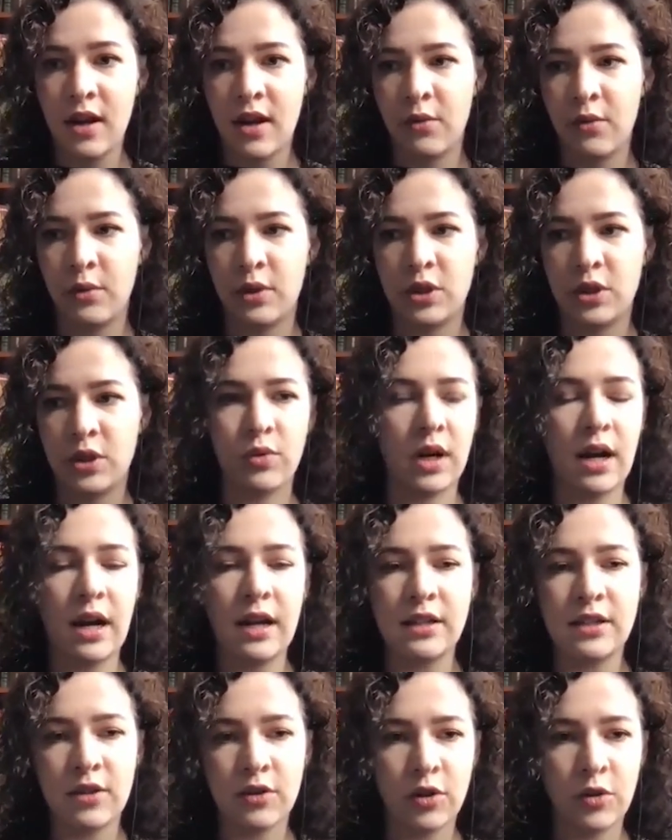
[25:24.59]
which were
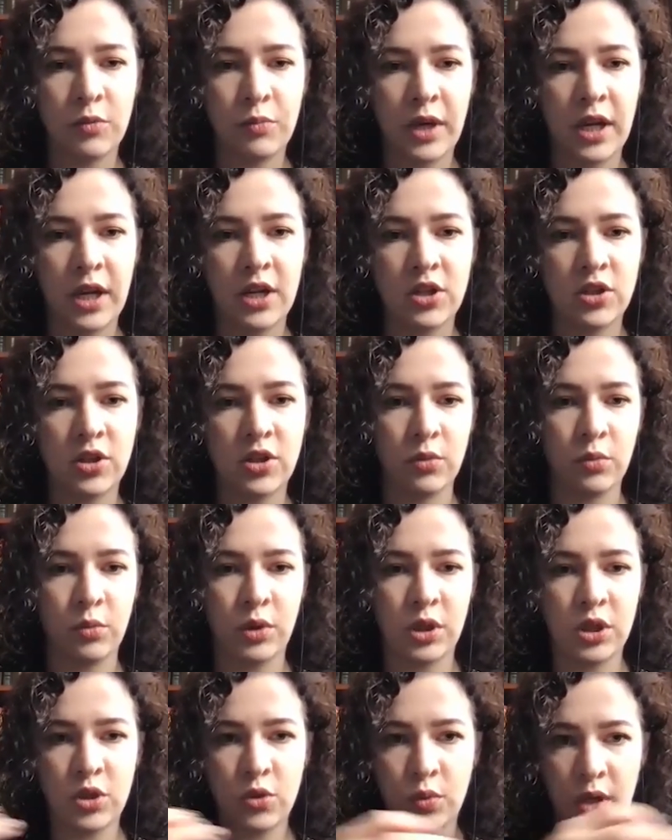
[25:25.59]
under occupation,
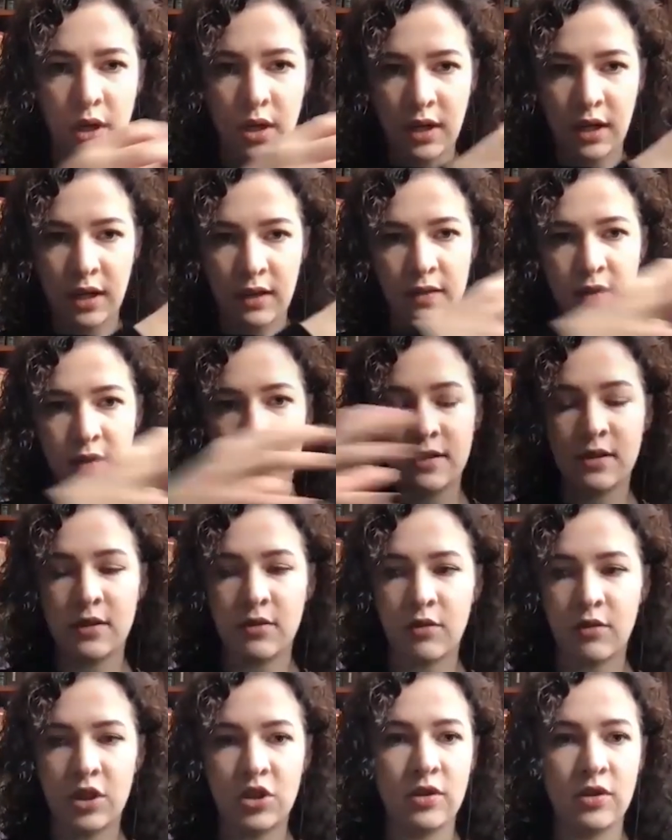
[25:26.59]
which were in this
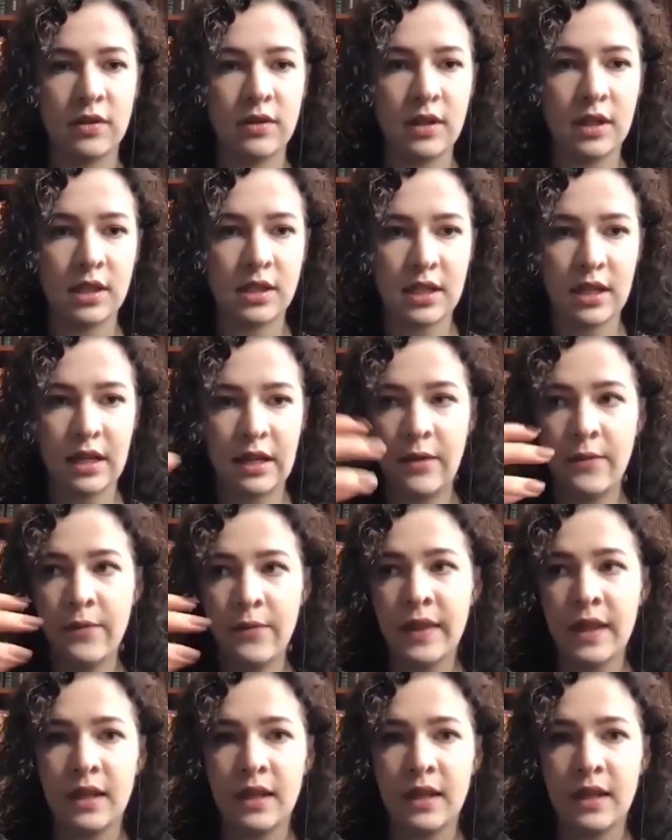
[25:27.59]
region that are